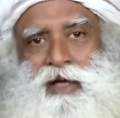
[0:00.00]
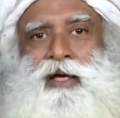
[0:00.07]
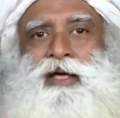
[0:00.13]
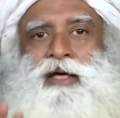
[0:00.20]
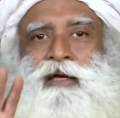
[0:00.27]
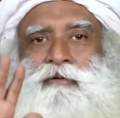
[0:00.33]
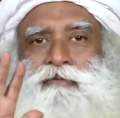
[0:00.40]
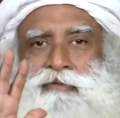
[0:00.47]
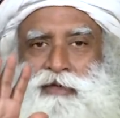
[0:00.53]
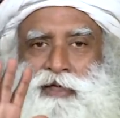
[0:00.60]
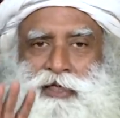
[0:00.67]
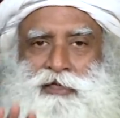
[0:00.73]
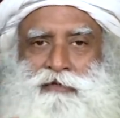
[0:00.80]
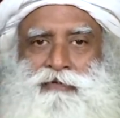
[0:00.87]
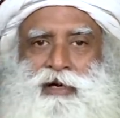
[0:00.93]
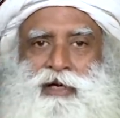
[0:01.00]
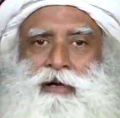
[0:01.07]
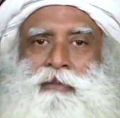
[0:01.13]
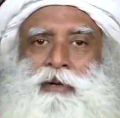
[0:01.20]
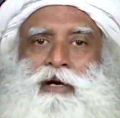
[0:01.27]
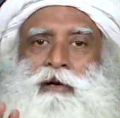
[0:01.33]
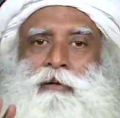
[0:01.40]
If this
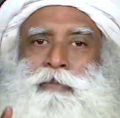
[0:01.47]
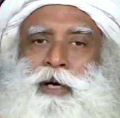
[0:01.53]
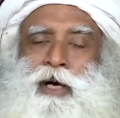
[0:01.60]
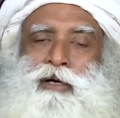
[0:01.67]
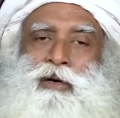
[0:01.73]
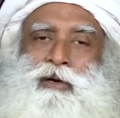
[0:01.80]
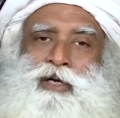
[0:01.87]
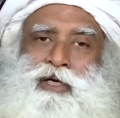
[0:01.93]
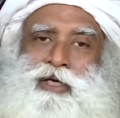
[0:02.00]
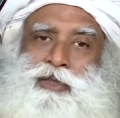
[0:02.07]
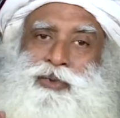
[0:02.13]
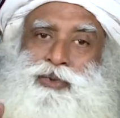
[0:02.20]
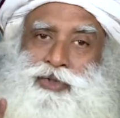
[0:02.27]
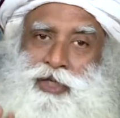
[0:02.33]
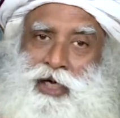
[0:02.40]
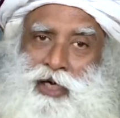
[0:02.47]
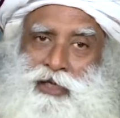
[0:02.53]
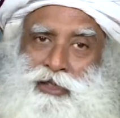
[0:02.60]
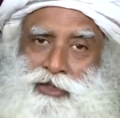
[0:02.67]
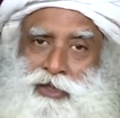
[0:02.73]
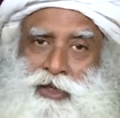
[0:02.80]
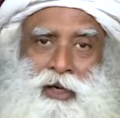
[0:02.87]
fundamental priority you
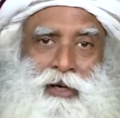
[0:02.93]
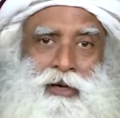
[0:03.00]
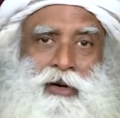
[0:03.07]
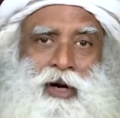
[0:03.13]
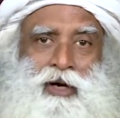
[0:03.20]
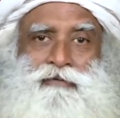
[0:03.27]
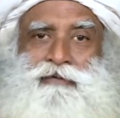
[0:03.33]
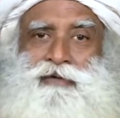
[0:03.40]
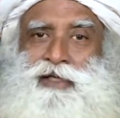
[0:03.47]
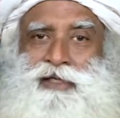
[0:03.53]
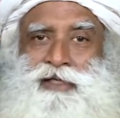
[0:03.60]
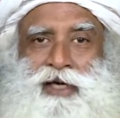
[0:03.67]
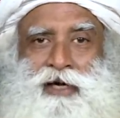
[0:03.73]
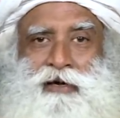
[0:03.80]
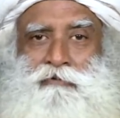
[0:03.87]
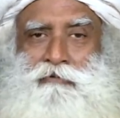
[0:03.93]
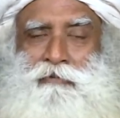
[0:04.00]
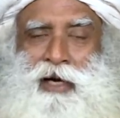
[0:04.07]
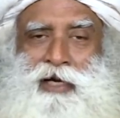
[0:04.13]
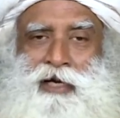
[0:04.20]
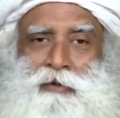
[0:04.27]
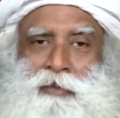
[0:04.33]
change, not for the sake of
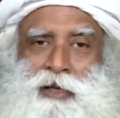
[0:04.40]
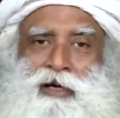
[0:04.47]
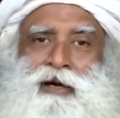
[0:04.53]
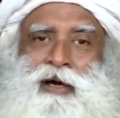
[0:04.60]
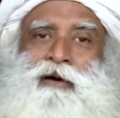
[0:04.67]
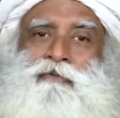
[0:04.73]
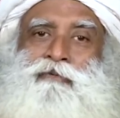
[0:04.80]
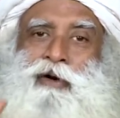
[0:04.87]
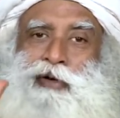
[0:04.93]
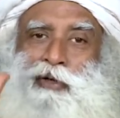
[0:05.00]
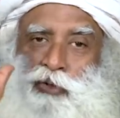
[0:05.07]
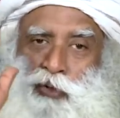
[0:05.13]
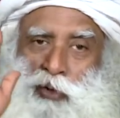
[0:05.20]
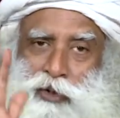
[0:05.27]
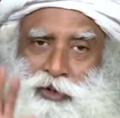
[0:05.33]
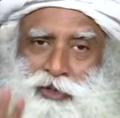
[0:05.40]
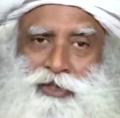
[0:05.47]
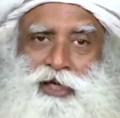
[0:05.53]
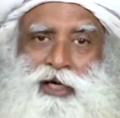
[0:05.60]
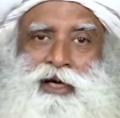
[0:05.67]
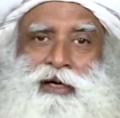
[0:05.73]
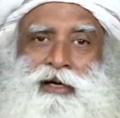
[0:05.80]
pandemic, for your
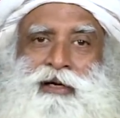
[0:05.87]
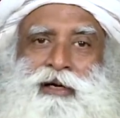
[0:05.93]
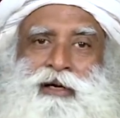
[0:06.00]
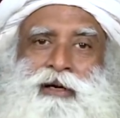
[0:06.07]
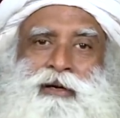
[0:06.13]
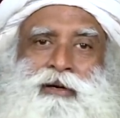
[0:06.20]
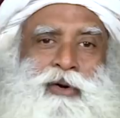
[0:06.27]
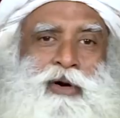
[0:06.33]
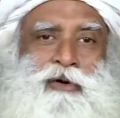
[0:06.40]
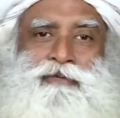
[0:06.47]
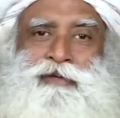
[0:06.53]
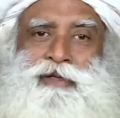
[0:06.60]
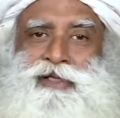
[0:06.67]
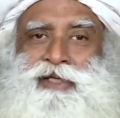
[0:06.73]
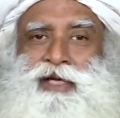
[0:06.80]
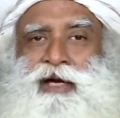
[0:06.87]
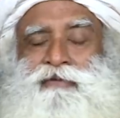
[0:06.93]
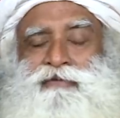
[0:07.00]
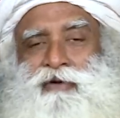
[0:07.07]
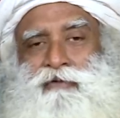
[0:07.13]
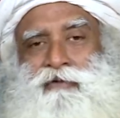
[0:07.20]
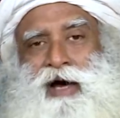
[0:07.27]
sake, not for the sake
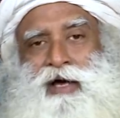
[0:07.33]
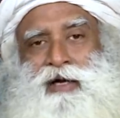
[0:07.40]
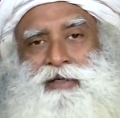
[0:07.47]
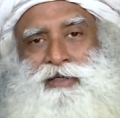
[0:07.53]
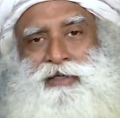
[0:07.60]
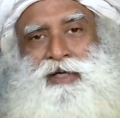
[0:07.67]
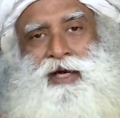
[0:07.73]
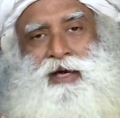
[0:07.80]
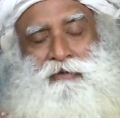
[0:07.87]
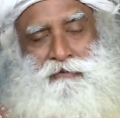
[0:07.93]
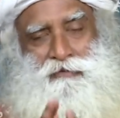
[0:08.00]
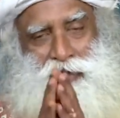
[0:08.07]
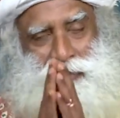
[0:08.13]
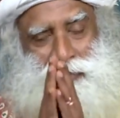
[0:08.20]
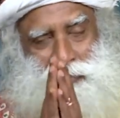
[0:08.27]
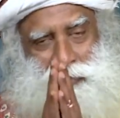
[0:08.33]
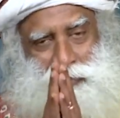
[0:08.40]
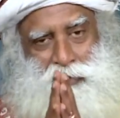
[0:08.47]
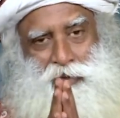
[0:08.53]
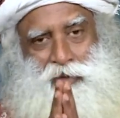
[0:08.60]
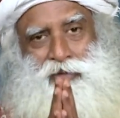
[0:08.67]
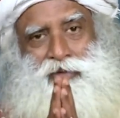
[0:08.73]
of the virus, for your
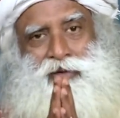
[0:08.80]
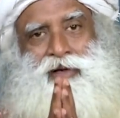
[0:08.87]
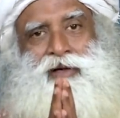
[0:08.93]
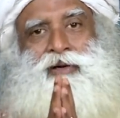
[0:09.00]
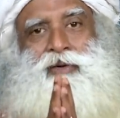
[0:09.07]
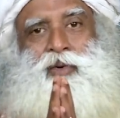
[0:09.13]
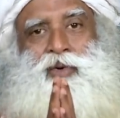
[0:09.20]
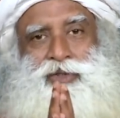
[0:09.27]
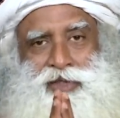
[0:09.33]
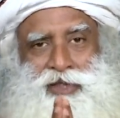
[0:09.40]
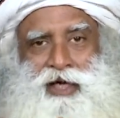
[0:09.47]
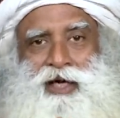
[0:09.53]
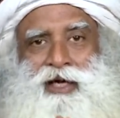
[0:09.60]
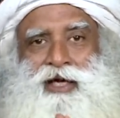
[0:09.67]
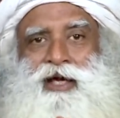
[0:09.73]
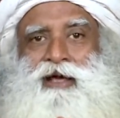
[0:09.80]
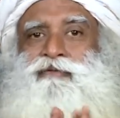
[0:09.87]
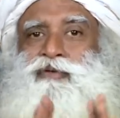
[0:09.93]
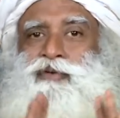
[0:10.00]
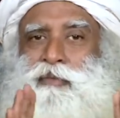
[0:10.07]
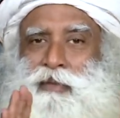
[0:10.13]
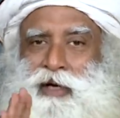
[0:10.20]
own sake, if
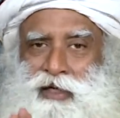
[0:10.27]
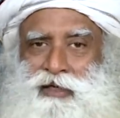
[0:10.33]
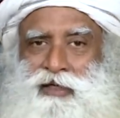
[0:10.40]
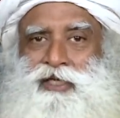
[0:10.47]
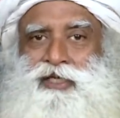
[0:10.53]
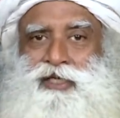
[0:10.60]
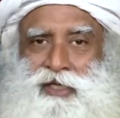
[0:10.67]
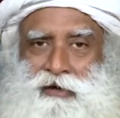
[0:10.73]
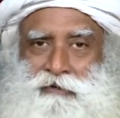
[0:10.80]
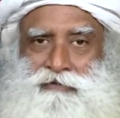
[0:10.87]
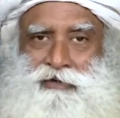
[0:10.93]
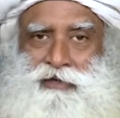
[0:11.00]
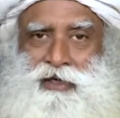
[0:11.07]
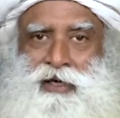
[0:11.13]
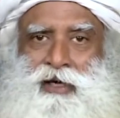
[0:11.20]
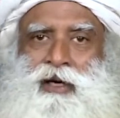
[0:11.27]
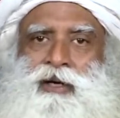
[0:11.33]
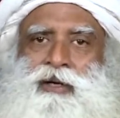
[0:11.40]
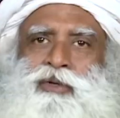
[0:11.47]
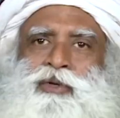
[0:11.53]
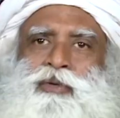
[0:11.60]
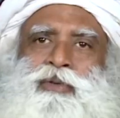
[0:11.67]
you make this shift,
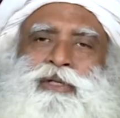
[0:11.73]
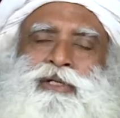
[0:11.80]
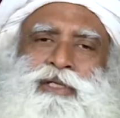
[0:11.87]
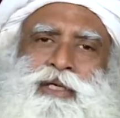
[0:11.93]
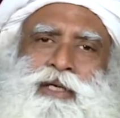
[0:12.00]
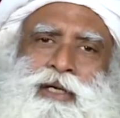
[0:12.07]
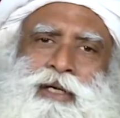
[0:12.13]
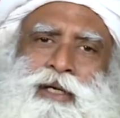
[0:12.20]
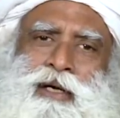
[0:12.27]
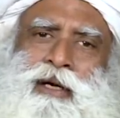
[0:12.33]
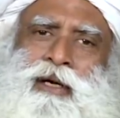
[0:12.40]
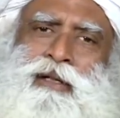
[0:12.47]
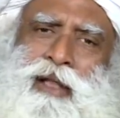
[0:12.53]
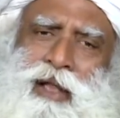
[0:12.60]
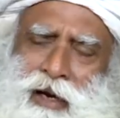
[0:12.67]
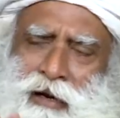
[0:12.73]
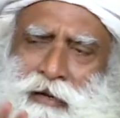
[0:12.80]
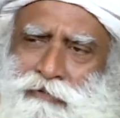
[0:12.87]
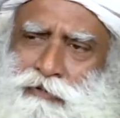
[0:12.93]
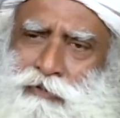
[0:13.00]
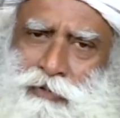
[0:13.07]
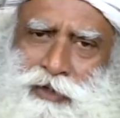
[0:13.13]
you will see there are a
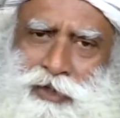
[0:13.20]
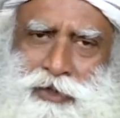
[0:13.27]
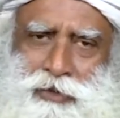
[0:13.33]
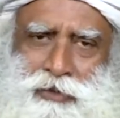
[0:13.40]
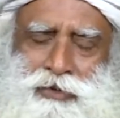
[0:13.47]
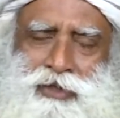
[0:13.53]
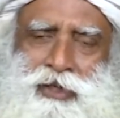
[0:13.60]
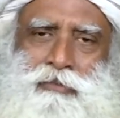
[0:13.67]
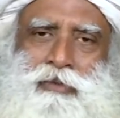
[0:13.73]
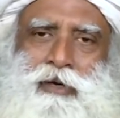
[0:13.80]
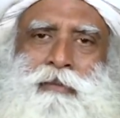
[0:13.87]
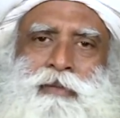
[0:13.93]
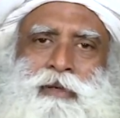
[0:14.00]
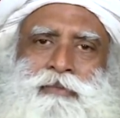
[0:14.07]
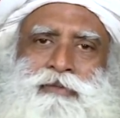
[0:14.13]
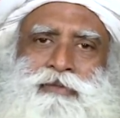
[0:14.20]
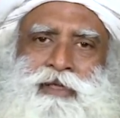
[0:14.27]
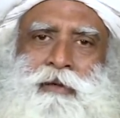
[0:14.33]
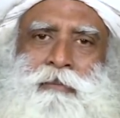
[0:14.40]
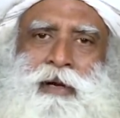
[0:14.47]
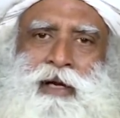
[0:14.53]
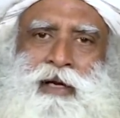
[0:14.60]
few issues and problems with
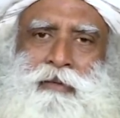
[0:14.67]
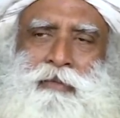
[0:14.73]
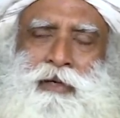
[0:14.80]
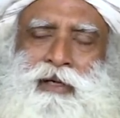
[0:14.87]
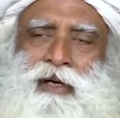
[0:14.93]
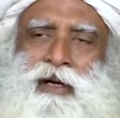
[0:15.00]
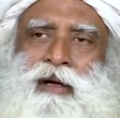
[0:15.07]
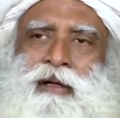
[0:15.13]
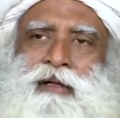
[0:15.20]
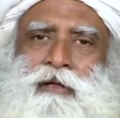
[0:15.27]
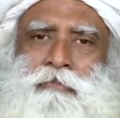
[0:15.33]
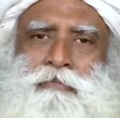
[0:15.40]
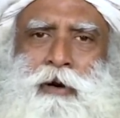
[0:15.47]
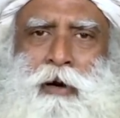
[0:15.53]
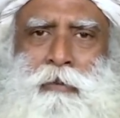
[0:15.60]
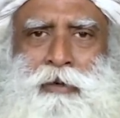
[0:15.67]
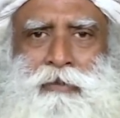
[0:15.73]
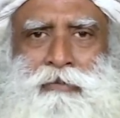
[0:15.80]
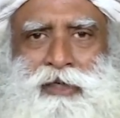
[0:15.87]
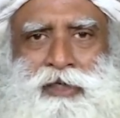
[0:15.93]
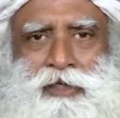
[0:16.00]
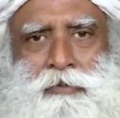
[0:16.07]
the pandemic. The
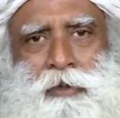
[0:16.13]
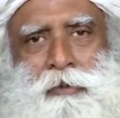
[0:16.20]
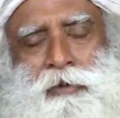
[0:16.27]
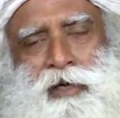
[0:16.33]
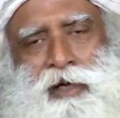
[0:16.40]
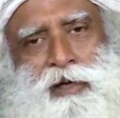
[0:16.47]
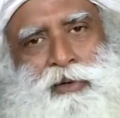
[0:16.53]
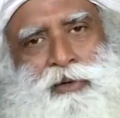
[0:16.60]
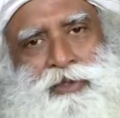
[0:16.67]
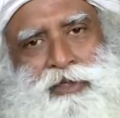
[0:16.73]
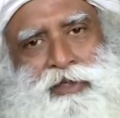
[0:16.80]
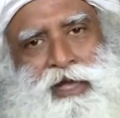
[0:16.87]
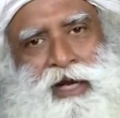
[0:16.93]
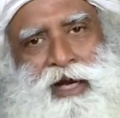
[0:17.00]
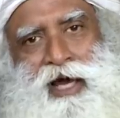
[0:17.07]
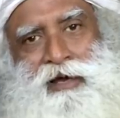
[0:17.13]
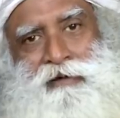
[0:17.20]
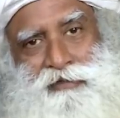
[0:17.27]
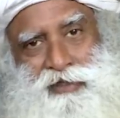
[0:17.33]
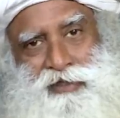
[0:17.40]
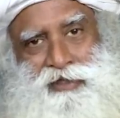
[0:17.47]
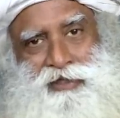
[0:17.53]
problem is people are losing their
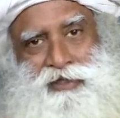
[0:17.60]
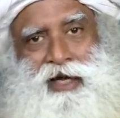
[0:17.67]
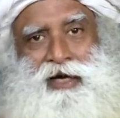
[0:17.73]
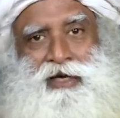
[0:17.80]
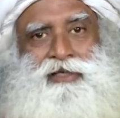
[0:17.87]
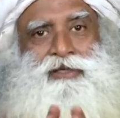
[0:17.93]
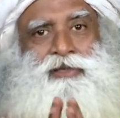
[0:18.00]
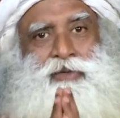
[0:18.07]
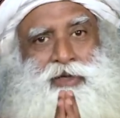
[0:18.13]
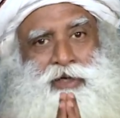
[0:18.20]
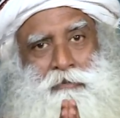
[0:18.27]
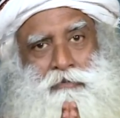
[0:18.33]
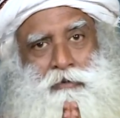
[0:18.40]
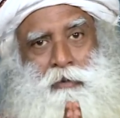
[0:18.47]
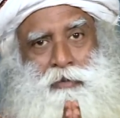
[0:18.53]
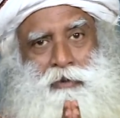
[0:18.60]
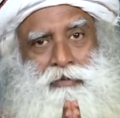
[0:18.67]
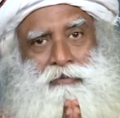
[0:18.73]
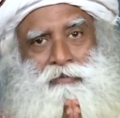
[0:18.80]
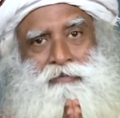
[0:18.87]
lives, that is the only problem.